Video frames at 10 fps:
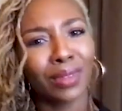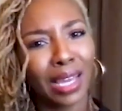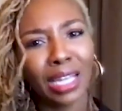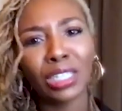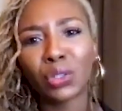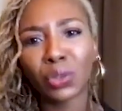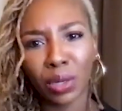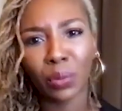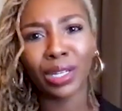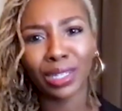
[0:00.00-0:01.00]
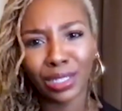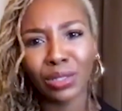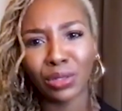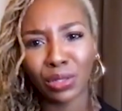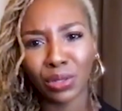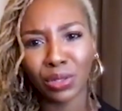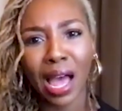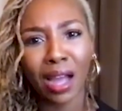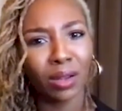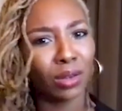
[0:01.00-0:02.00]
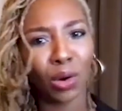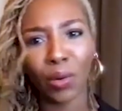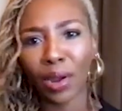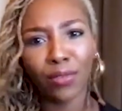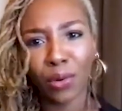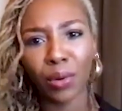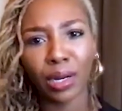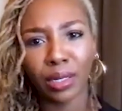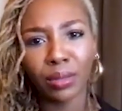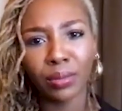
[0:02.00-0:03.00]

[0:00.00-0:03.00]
ensure that we continue to do that going forward.